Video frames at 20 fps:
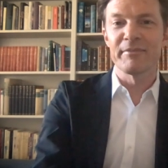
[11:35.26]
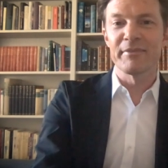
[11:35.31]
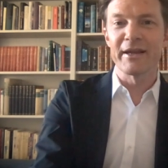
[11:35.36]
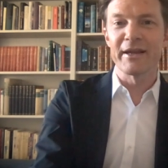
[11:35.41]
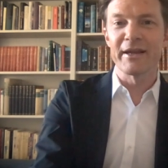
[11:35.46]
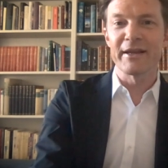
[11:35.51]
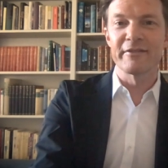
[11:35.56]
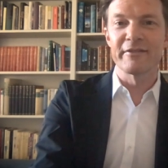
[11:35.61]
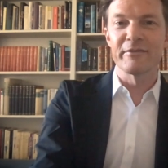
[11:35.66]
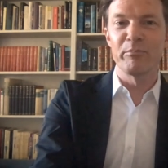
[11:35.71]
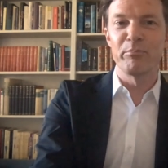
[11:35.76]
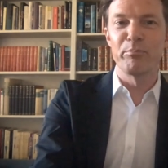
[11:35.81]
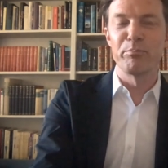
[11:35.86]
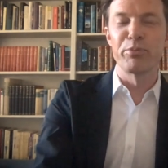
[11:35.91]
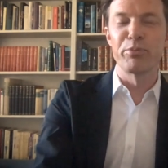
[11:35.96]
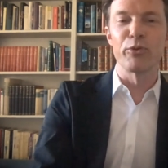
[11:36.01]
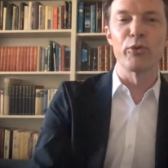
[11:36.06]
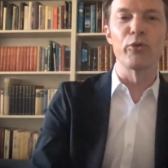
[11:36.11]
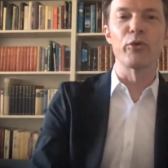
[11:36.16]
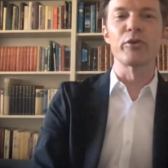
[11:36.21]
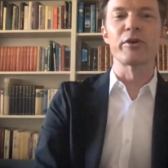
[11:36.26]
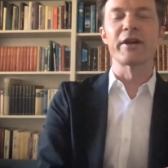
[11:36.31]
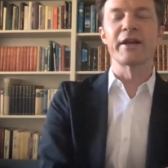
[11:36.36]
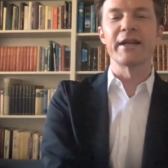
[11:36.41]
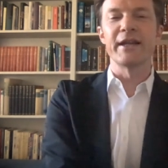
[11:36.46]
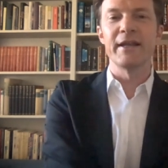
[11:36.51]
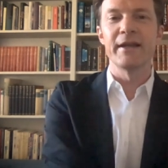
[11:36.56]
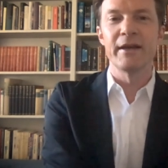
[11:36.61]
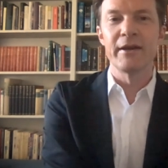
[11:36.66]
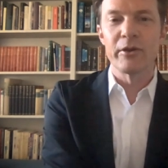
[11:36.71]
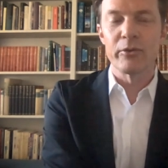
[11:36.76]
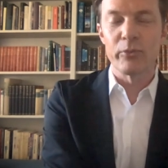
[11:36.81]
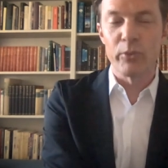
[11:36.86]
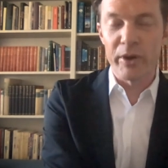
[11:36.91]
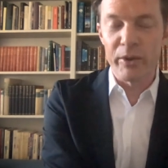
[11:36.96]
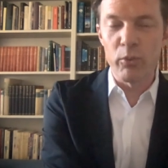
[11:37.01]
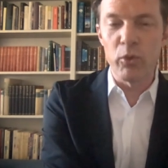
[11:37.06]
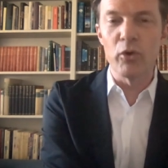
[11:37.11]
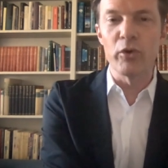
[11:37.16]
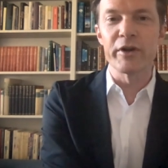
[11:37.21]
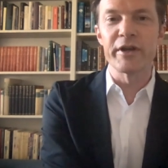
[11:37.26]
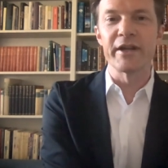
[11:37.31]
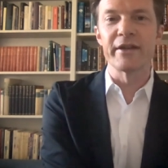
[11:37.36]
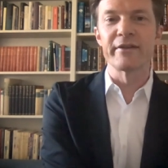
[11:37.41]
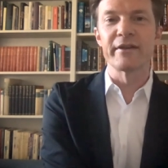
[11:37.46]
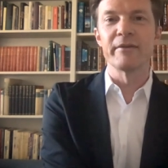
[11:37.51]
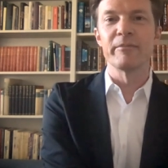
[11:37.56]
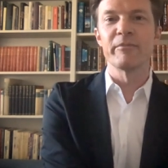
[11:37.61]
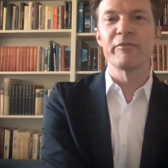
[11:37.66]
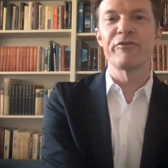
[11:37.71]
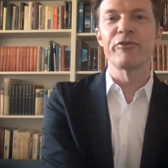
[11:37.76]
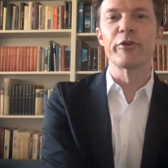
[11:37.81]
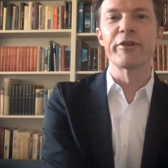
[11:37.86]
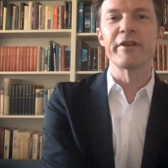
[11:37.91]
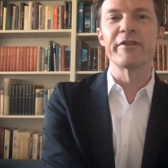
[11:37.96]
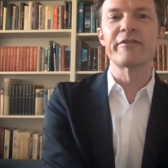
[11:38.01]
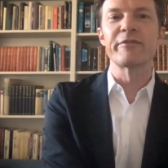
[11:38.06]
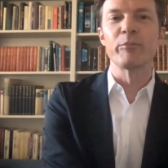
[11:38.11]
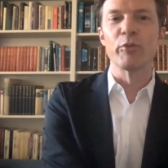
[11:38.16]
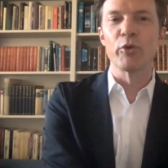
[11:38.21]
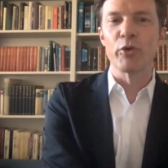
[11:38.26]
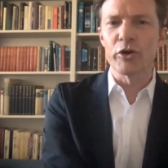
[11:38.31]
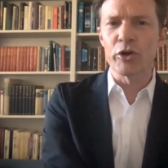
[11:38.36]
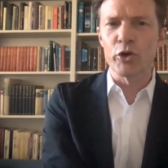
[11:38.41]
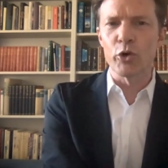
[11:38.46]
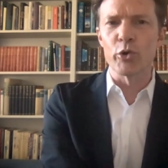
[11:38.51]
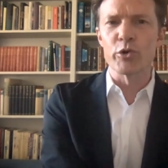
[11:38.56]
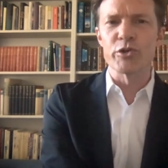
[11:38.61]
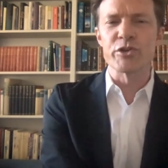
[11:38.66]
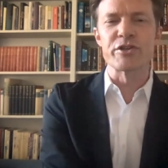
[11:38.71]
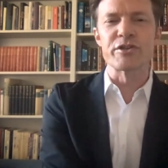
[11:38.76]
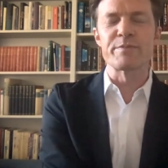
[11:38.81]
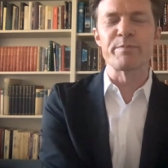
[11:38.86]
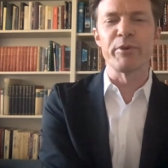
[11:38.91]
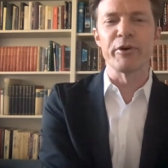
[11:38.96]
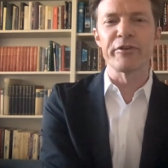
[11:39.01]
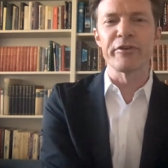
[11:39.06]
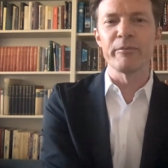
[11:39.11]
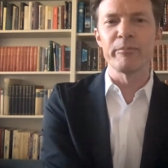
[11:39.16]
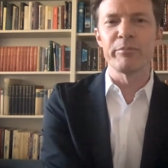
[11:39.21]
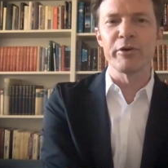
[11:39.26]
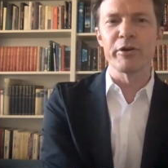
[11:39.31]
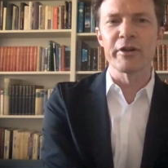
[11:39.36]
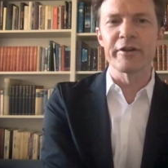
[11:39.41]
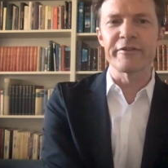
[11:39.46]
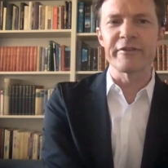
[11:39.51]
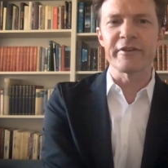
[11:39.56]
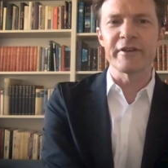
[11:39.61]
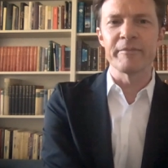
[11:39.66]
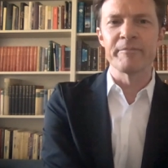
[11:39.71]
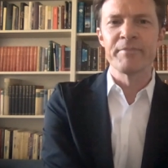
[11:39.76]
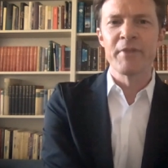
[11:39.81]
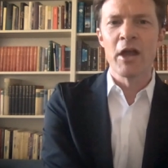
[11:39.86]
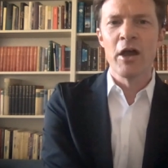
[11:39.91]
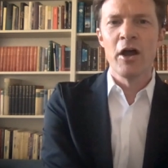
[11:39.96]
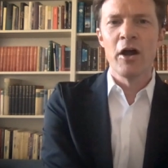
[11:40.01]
is broadly rewarding them for this more cautious policy.